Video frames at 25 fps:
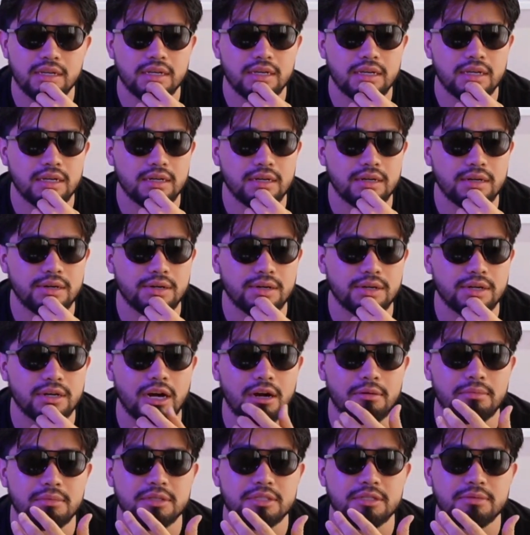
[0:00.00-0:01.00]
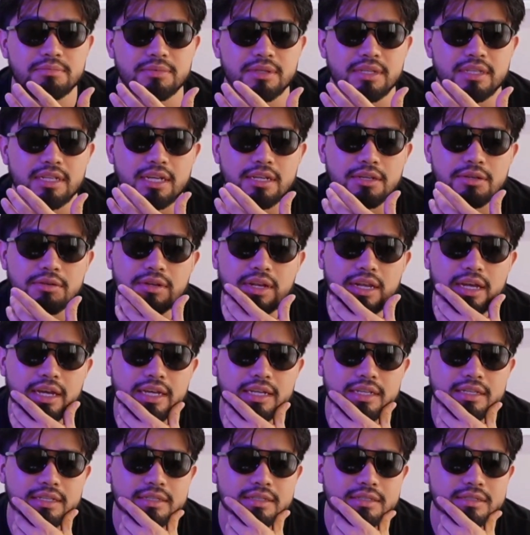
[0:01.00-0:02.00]
or comment something that you
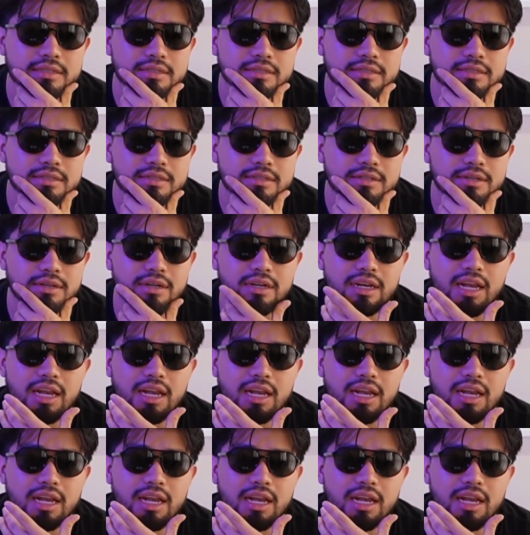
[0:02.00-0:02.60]
liked, or